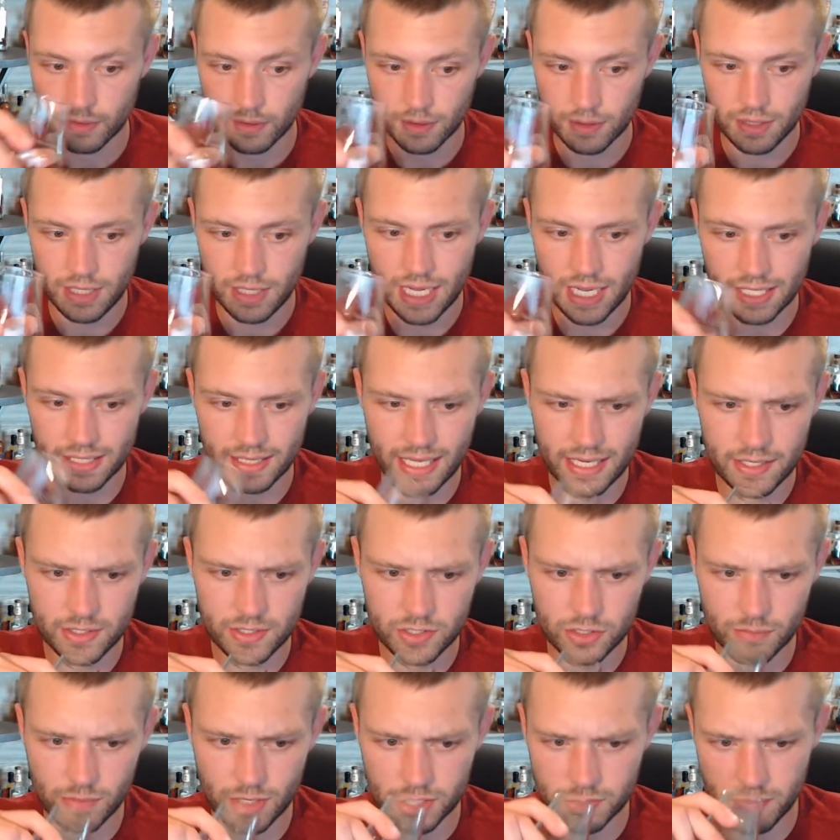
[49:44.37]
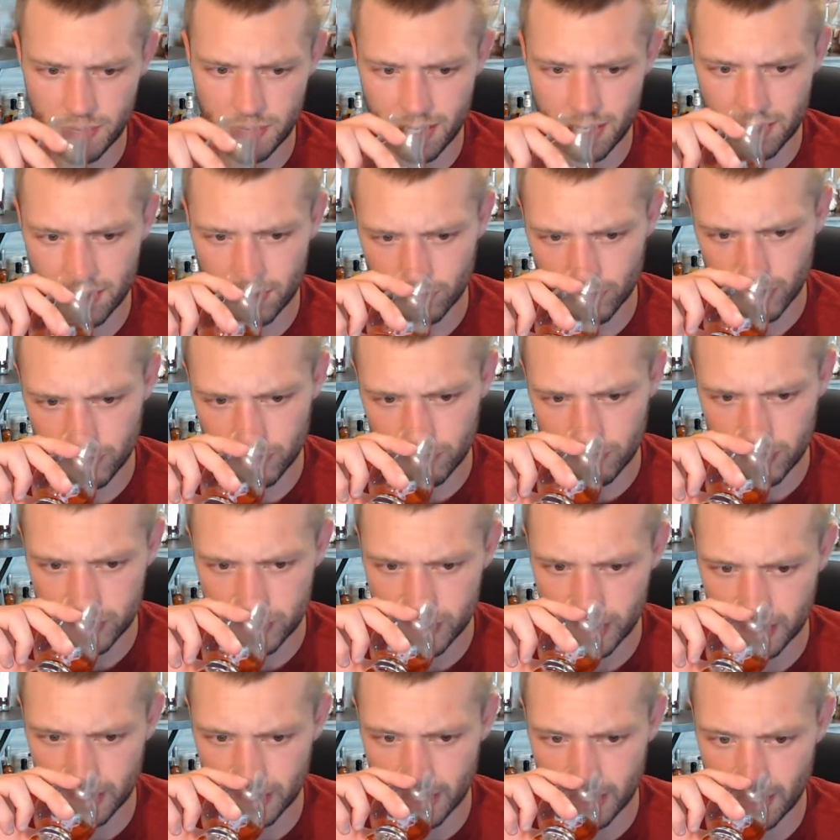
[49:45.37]
Nick, thank you so much, man. Really
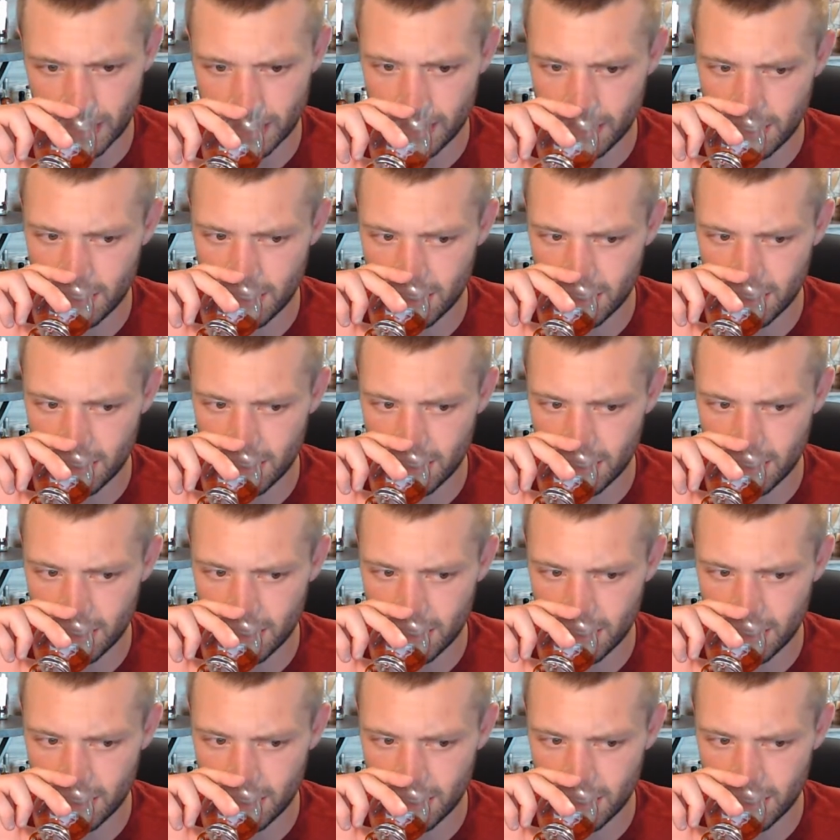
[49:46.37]
appreciate that.